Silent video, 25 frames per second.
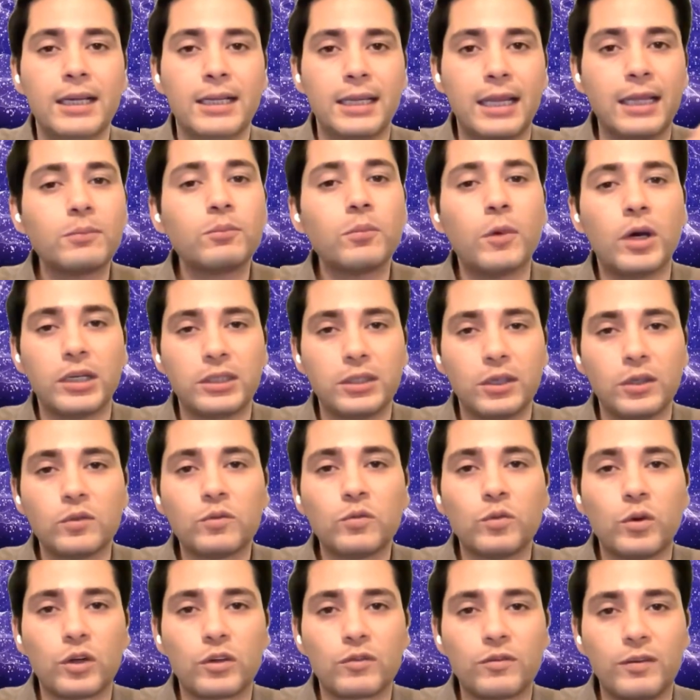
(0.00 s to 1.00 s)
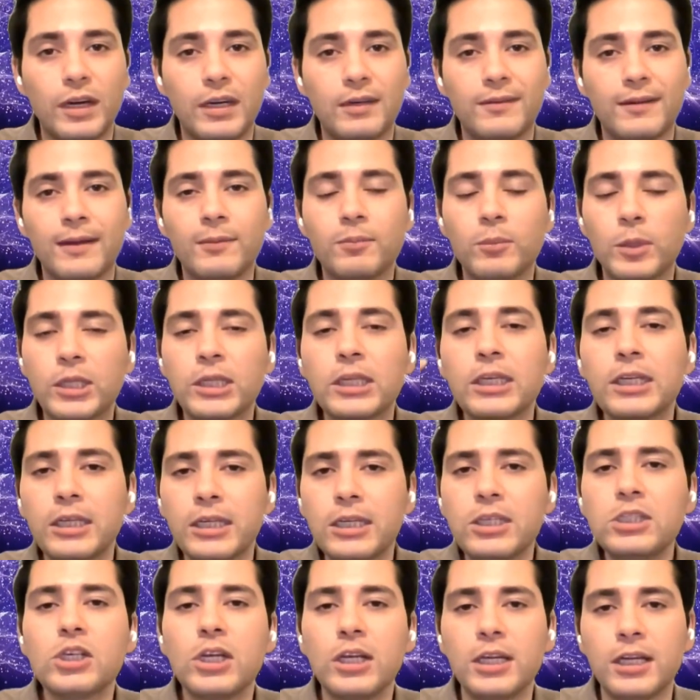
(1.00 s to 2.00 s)
That might not work very well. But
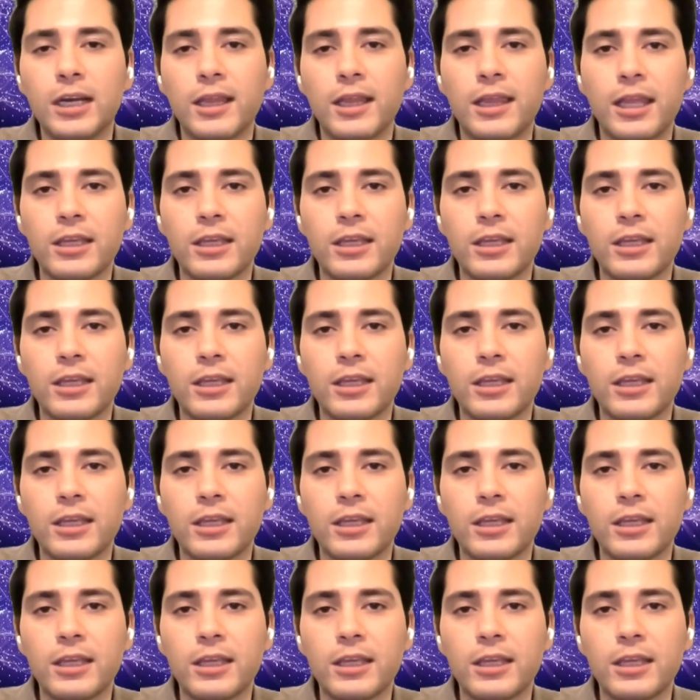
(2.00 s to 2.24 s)
initially,